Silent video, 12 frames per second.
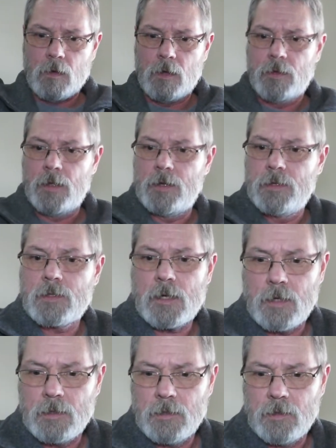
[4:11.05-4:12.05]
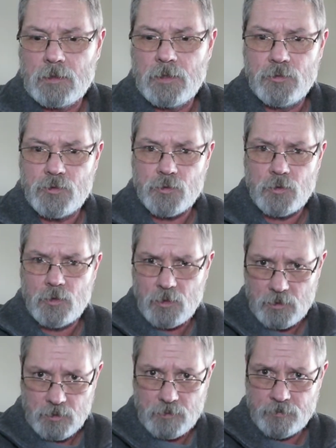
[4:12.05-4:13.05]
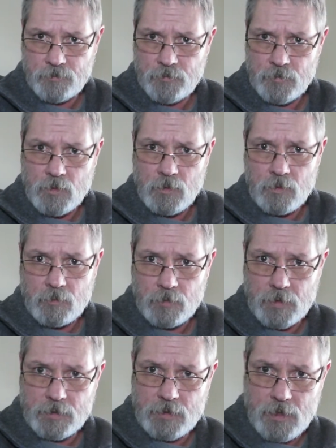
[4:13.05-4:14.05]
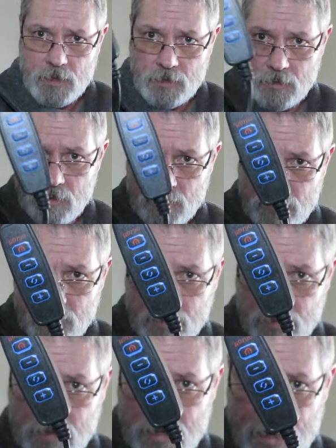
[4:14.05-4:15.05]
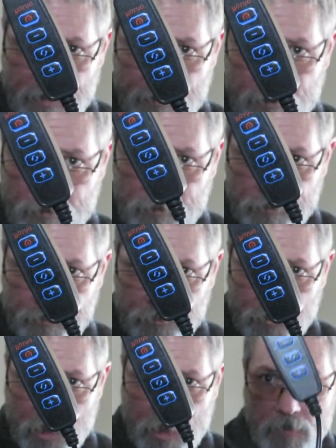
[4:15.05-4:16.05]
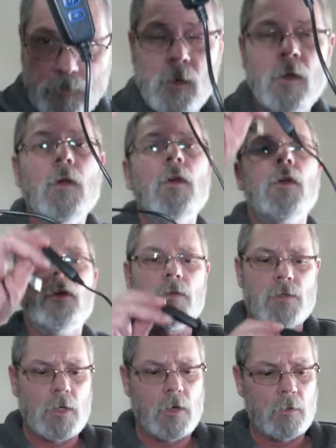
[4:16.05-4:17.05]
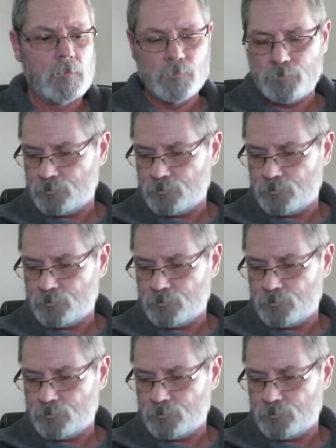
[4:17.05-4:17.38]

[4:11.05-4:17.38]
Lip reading: And then it's got a little controller right there, like that. Okay, so